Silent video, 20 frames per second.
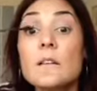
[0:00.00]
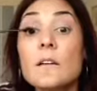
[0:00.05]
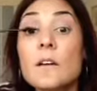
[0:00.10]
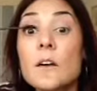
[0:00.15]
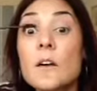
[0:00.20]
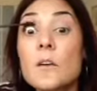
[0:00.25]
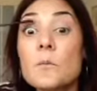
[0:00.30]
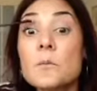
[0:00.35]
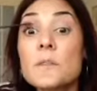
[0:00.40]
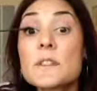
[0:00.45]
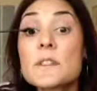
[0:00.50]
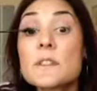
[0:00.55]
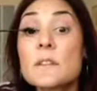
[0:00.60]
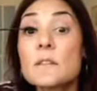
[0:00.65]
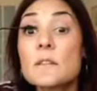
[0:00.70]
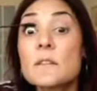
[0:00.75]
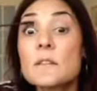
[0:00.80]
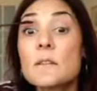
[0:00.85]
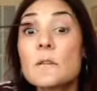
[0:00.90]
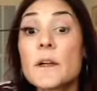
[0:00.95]
Oops,
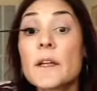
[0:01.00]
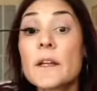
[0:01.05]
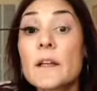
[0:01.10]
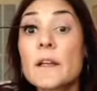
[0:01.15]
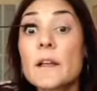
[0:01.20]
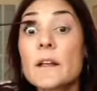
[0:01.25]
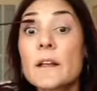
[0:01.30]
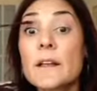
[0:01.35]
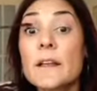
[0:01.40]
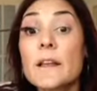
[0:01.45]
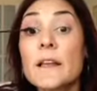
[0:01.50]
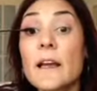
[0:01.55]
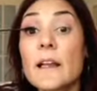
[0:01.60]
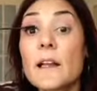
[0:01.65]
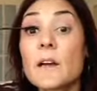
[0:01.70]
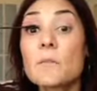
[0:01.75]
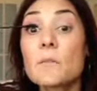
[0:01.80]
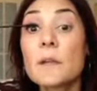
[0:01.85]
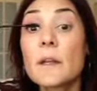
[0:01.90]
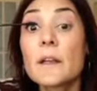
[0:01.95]
we can clean that
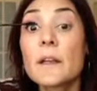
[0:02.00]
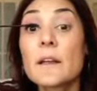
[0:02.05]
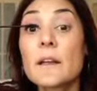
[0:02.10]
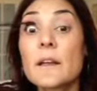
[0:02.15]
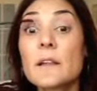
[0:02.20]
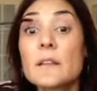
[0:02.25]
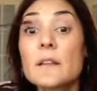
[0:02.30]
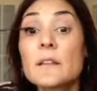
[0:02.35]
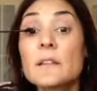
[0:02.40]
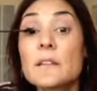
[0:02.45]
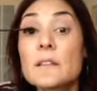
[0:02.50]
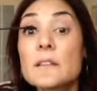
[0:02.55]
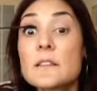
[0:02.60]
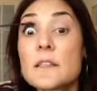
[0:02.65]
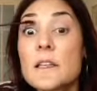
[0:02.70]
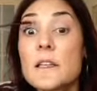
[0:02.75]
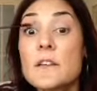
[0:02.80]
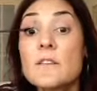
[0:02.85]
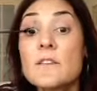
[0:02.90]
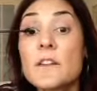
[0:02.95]
up later.
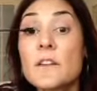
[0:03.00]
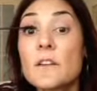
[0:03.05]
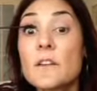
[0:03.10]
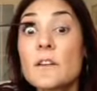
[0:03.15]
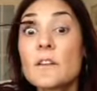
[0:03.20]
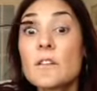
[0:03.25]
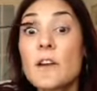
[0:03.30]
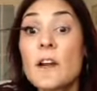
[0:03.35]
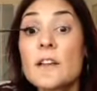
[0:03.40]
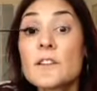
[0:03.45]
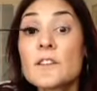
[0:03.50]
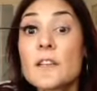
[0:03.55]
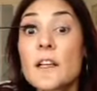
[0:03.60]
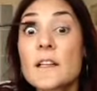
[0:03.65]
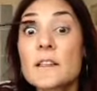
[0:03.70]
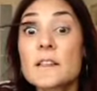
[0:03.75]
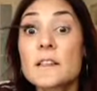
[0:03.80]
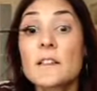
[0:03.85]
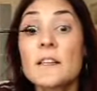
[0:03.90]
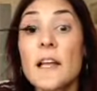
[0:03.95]
See, if you're in a rush,
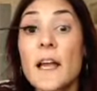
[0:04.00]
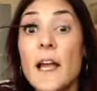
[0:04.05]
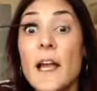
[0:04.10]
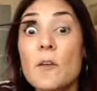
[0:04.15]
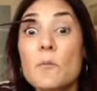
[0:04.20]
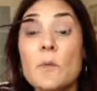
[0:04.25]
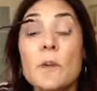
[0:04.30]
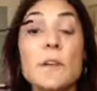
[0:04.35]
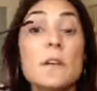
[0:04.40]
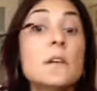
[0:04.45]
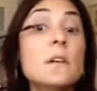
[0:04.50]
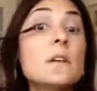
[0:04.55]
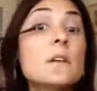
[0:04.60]
that's going to happen.